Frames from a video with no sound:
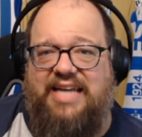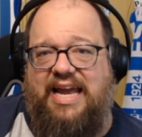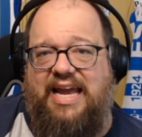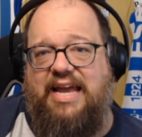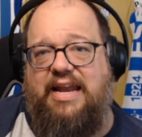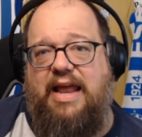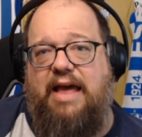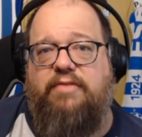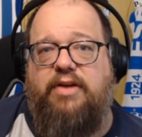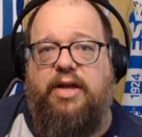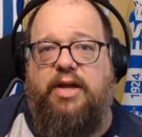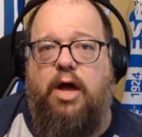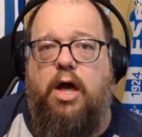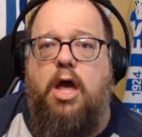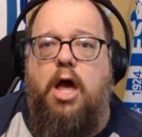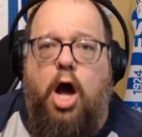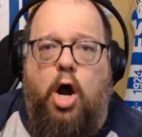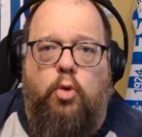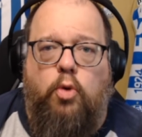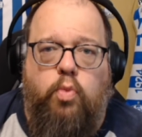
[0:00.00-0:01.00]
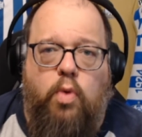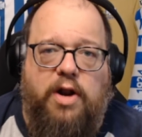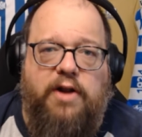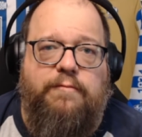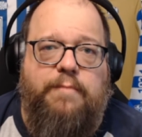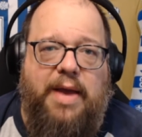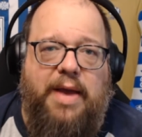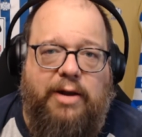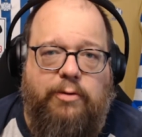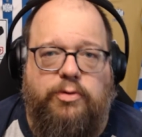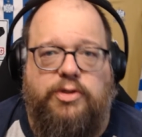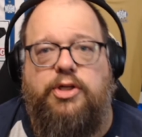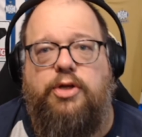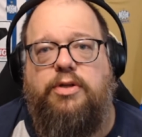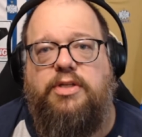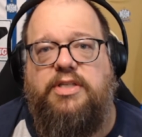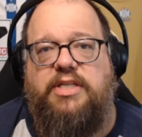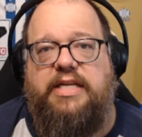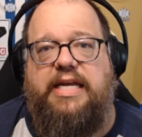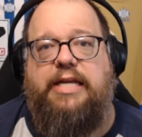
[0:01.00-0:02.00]
and having a run of bad
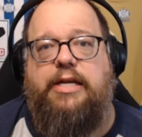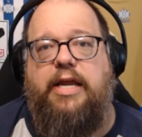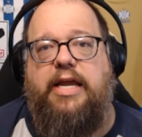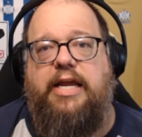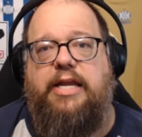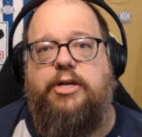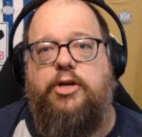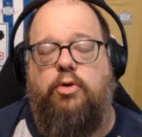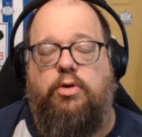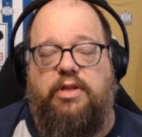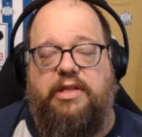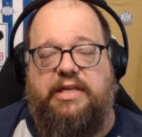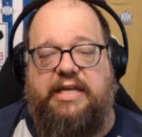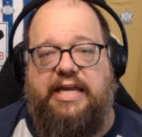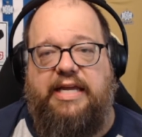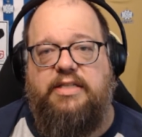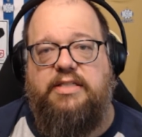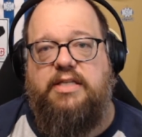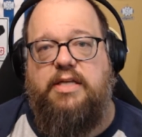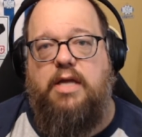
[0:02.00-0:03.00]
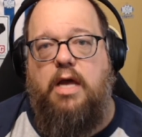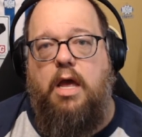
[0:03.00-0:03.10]
results in your leagues,